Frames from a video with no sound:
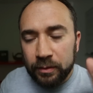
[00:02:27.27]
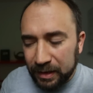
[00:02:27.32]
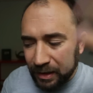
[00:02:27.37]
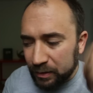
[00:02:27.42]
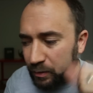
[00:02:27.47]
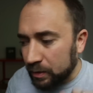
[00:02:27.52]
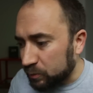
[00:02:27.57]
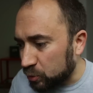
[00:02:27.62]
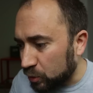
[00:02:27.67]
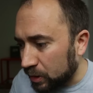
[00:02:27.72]
So I
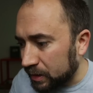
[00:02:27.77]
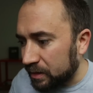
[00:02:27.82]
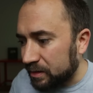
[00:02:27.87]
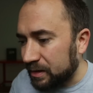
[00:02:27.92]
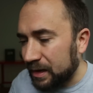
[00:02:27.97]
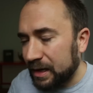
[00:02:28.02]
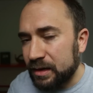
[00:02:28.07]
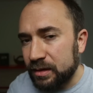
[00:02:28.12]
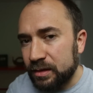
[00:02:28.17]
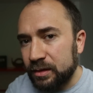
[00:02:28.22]
guess what I'm trying to
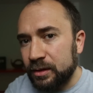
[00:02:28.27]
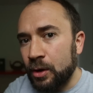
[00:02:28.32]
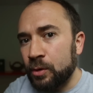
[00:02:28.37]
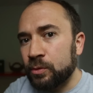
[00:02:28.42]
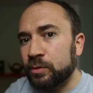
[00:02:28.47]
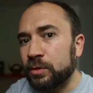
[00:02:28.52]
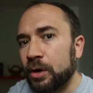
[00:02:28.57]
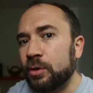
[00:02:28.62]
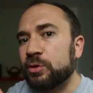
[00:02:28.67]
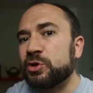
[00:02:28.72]
say is
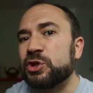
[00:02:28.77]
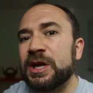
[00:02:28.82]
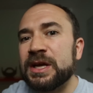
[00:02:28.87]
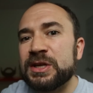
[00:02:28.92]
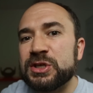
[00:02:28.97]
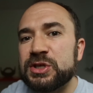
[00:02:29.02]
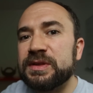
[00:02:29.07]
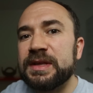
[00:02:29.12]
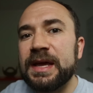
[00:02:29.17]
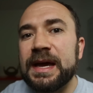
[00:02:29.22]
don't go
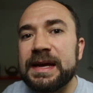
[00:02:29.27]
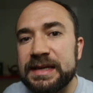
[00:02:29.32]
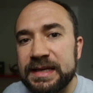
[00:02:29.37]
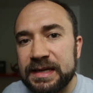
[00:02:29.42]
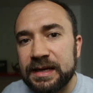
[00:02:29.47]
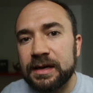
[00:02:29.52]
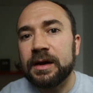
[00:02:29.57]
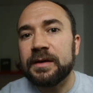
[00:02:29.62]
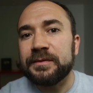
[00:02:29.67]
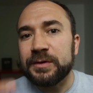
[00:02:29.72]
changing the
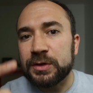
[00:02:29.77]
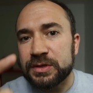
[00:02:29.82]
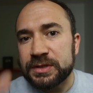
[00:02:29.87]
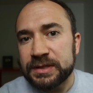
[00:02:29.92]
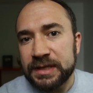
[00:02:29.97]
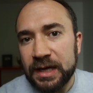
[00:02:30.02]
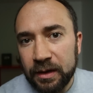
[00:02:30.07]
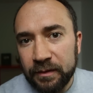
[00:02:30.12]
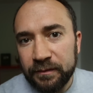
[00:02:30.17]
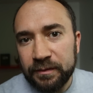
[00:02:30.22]
idea of
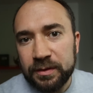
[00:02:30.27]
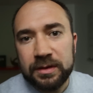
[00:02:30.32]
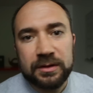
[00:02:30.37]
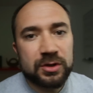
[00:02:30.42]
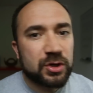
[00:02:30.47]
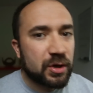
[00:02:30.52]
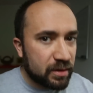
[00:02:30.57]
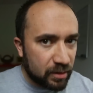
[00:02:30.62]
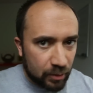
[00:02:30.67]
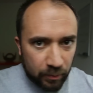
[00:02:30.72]
yourself
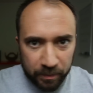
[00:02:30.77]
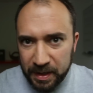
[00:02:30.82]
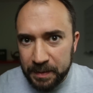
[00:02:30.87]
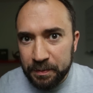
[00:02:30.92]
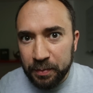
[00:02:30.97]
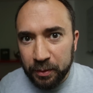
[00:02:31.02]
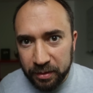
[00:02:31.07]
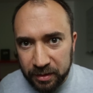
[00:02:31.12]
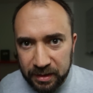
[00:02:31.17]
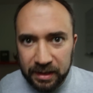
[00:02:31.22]
just so
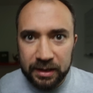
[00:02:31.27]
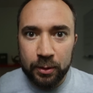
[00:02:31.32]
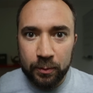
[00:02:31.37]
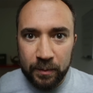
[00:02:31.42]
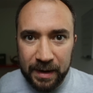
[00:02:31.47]
people stick